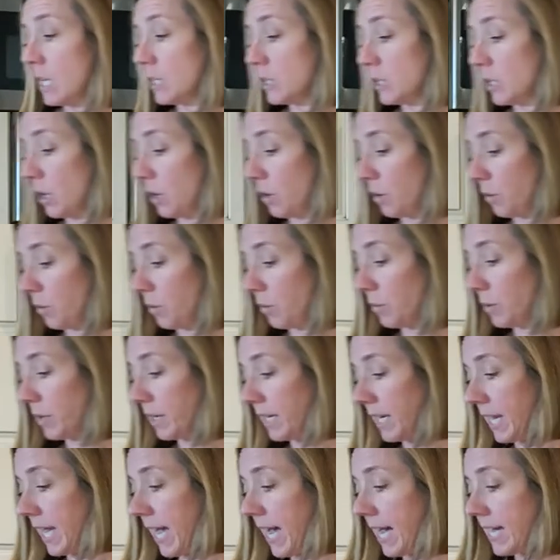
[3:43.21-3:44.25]
So we're
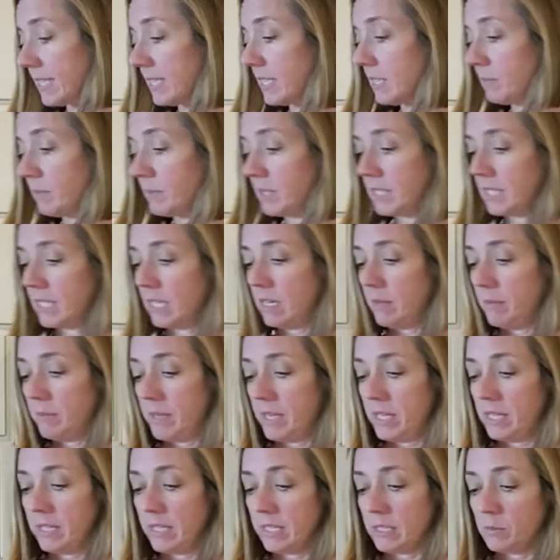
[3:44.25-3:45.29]
going to add some
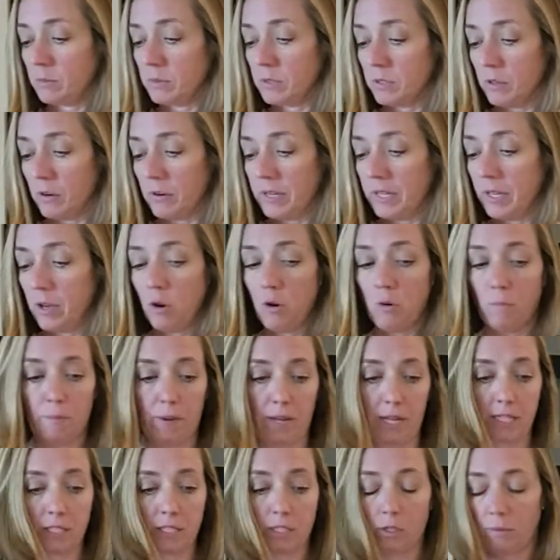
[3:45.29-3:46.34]
cinnamon. This one's already
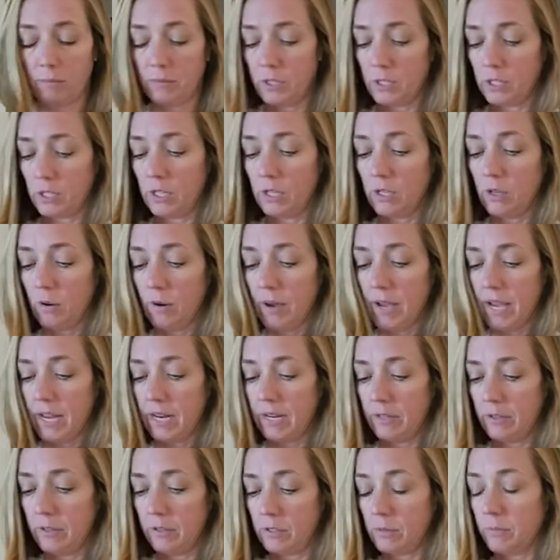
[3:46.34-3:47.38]
open, so I'm just going to go ahead
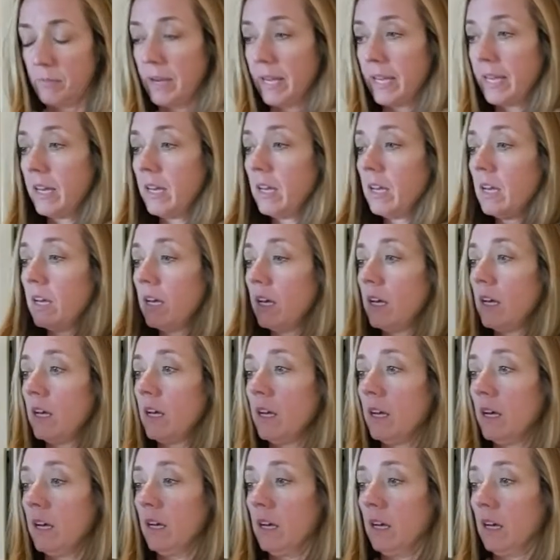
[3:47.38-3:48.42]
and use my
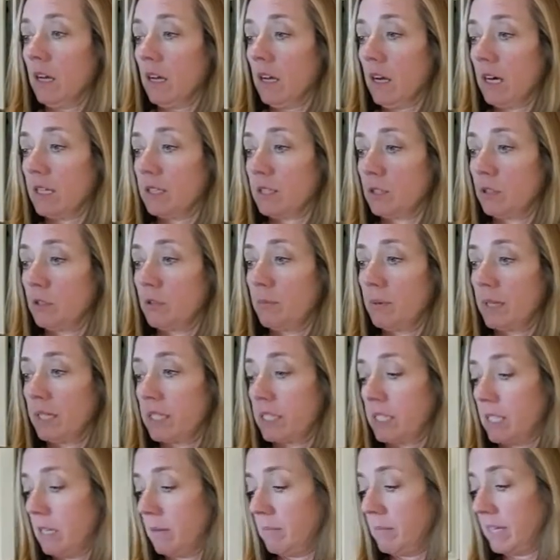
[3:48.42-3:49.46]
Costco big
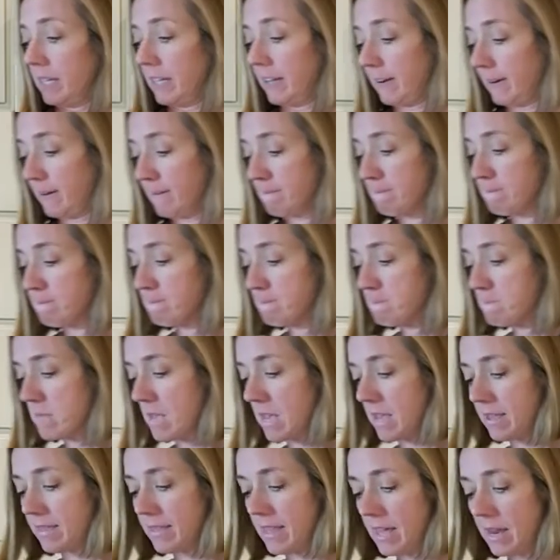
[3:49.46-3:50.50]
cinnamon here.
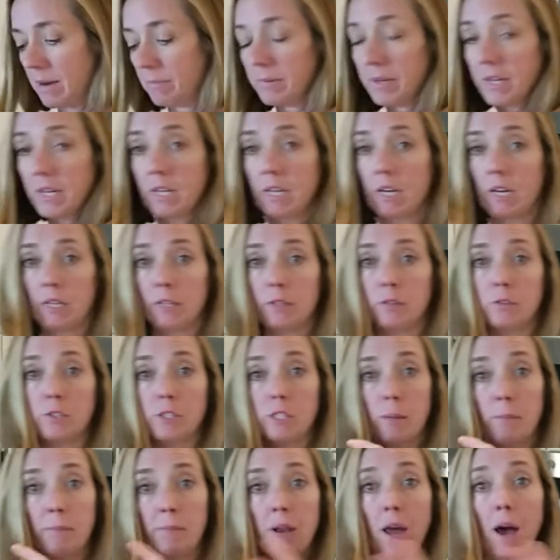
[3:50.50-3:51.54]
And then I'm going to use
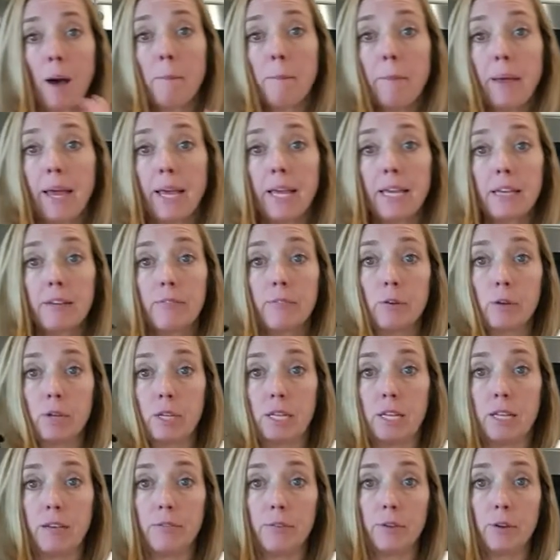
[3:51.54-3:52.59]
some nutmeg. If
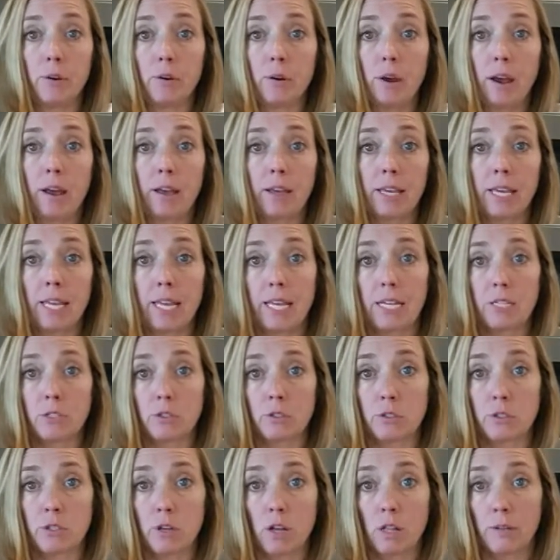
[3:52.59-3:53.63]
you can
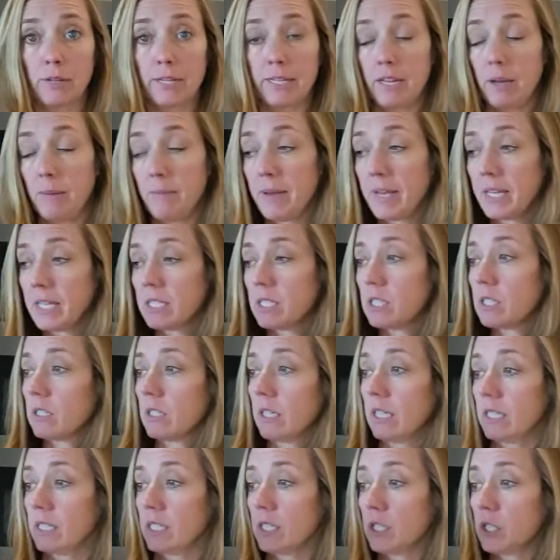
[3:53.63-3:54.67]
handle and tolerate nutmeg, it's
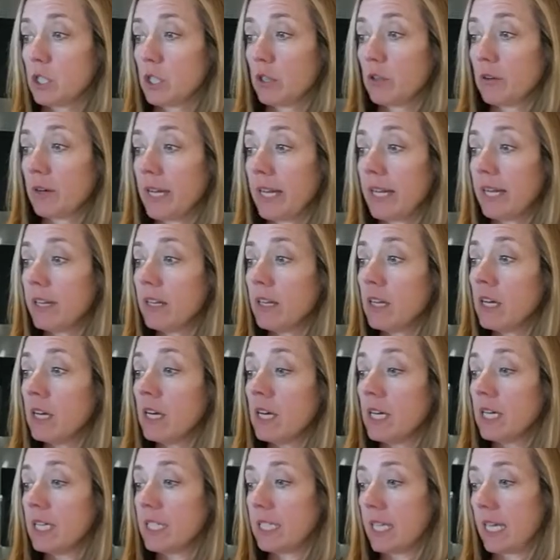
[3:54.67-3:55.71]
like such a great
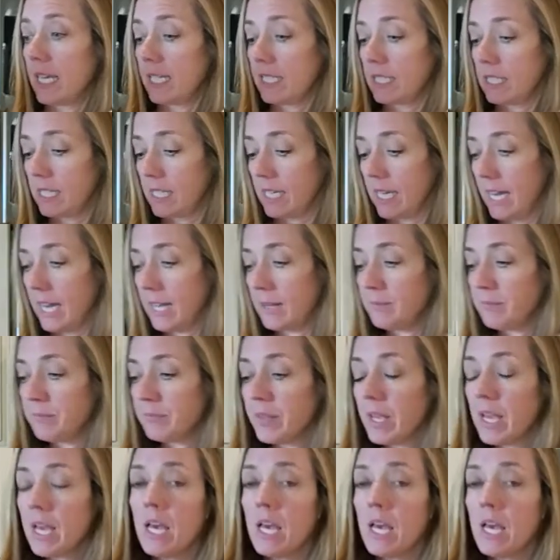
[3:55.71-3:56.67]
taste again.